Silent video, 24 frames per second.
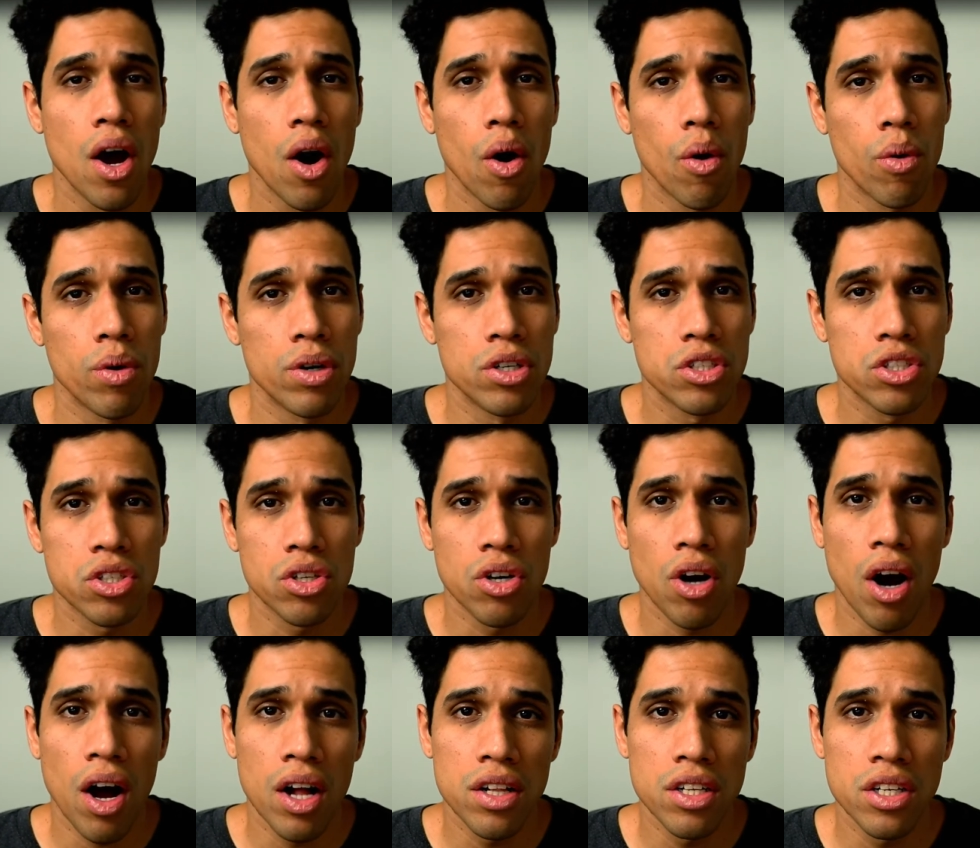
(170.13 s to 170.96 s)
or
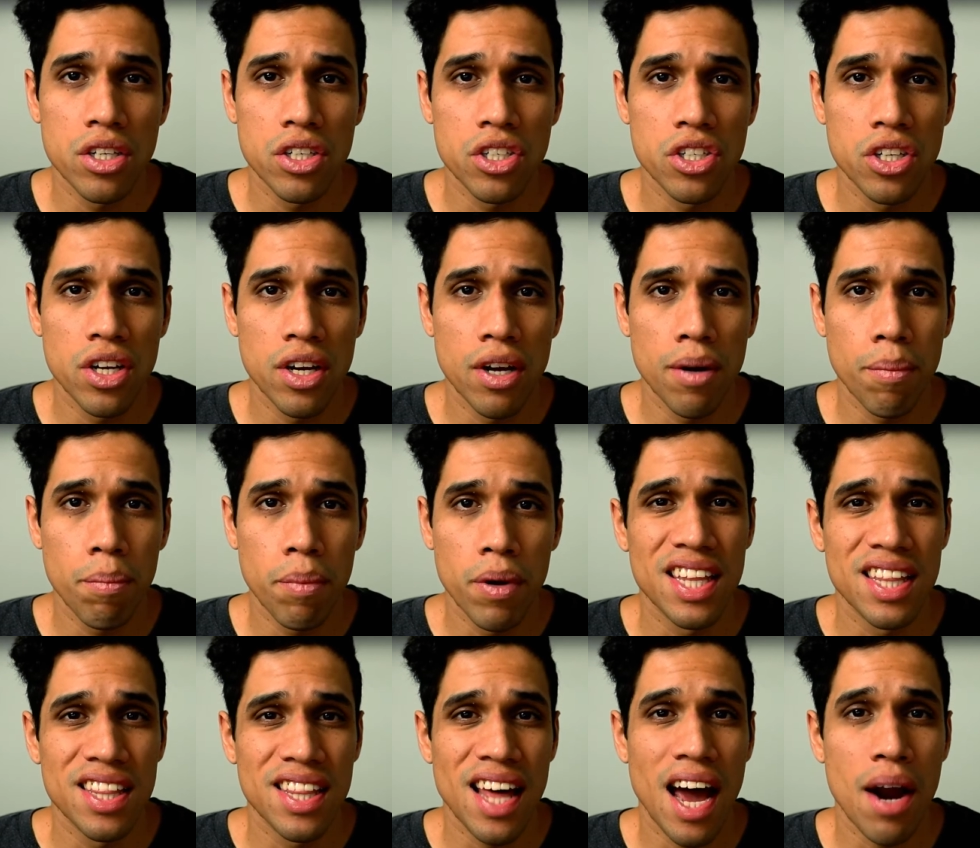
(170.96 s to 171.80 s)
scholarship
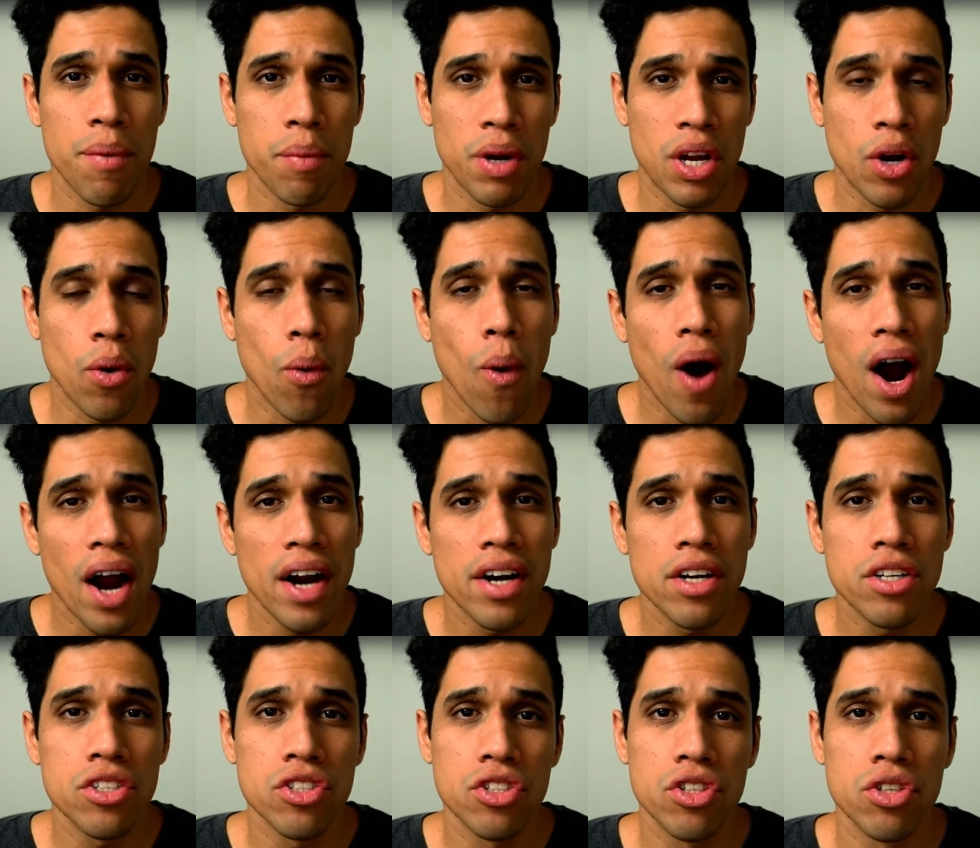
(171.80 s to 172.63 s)
that
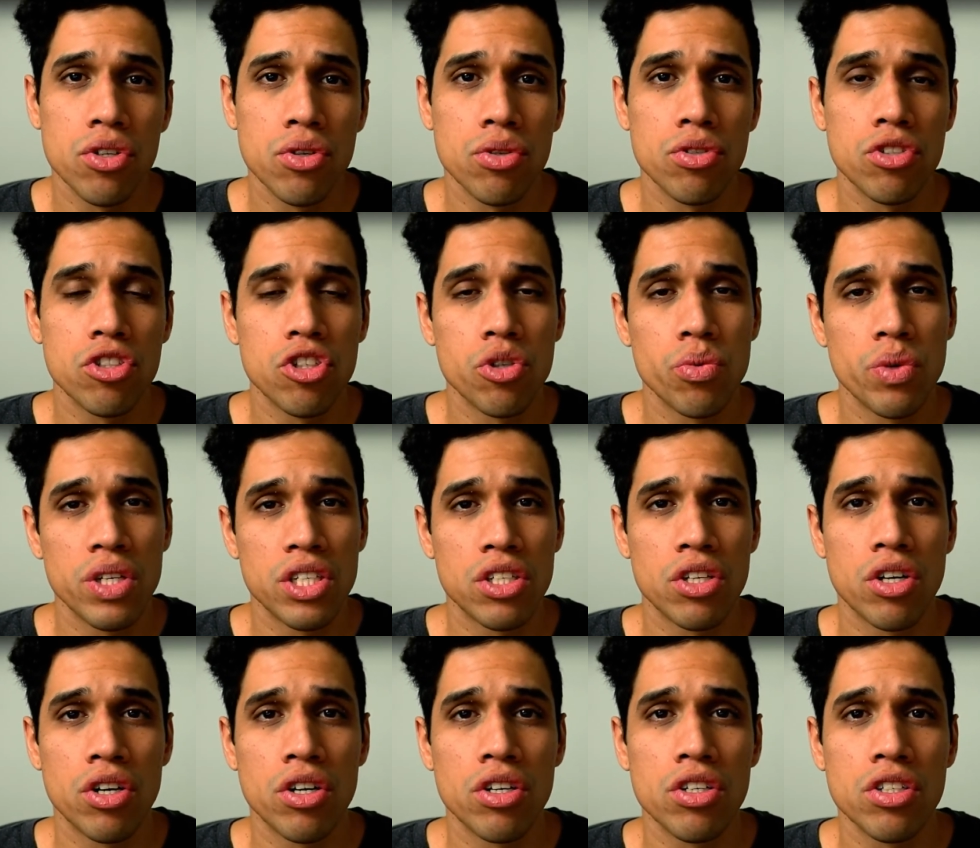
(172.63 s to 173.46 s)
requires you to
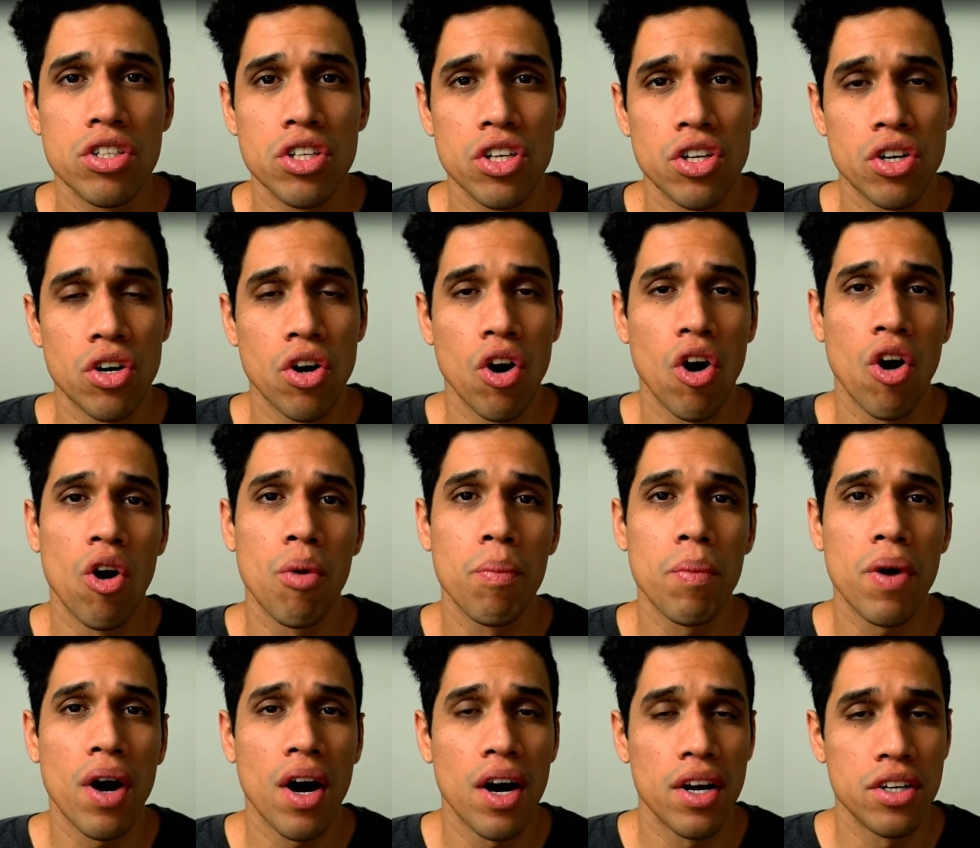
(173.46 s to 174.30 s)
return to your
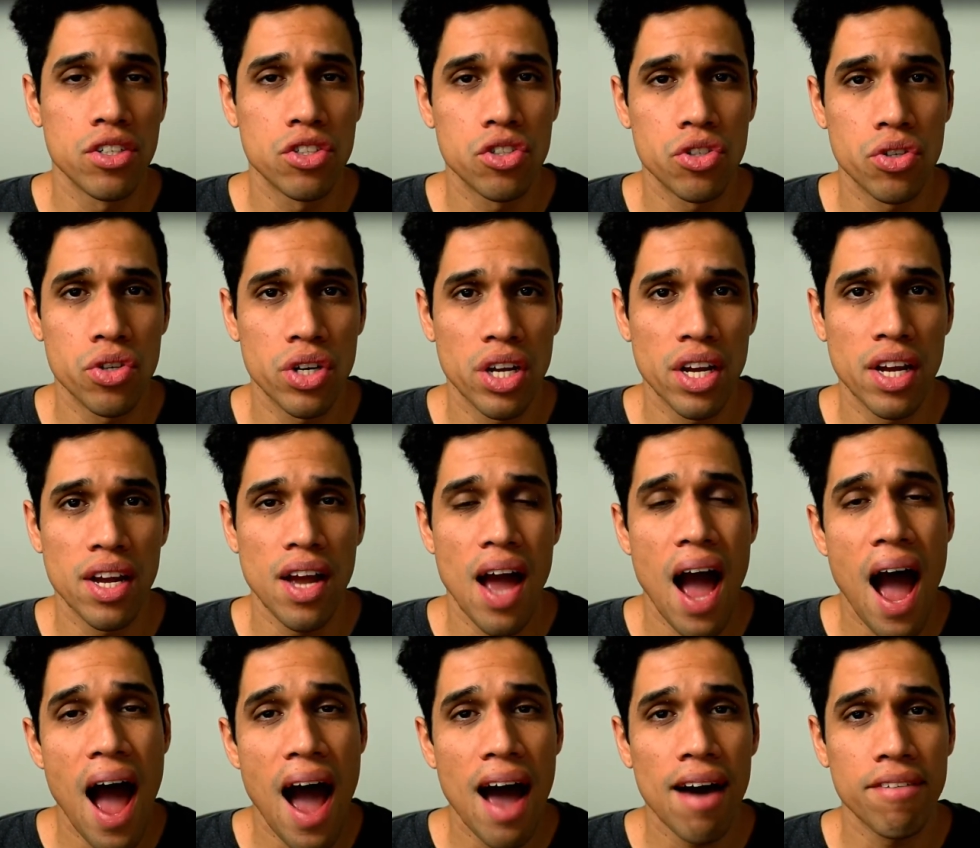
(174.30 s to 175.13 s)
home country
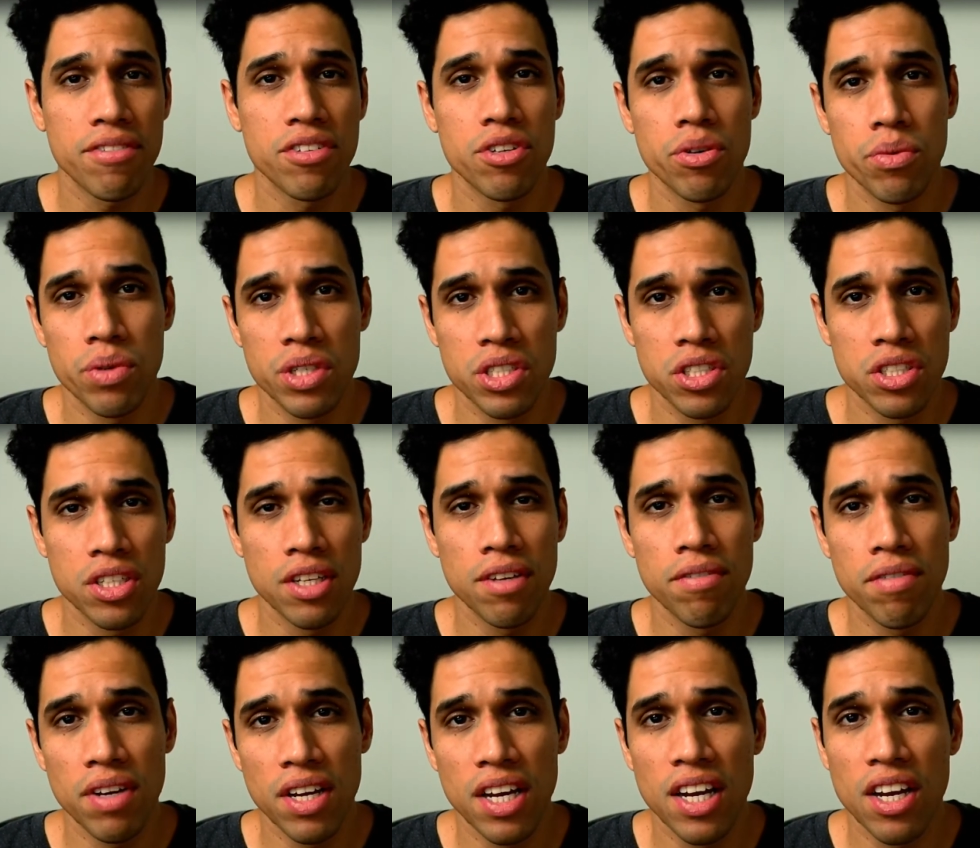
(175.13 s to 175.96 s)
after
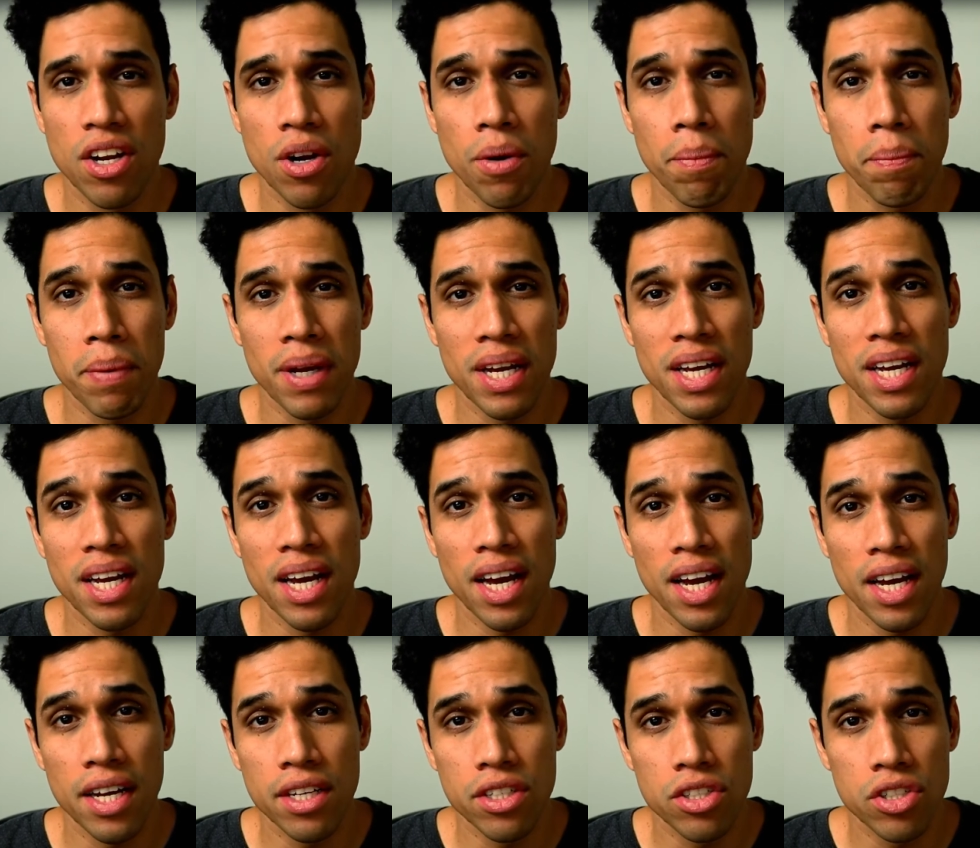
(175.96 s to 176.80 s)
receiving your
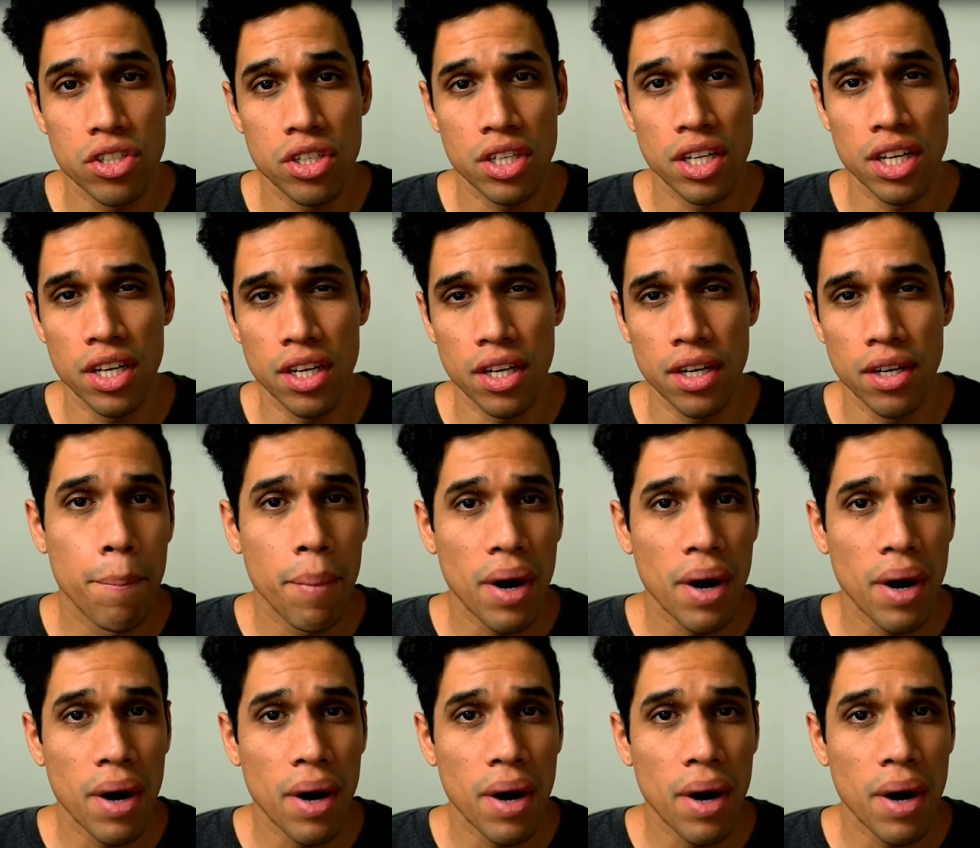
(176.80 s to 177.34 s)
PhD.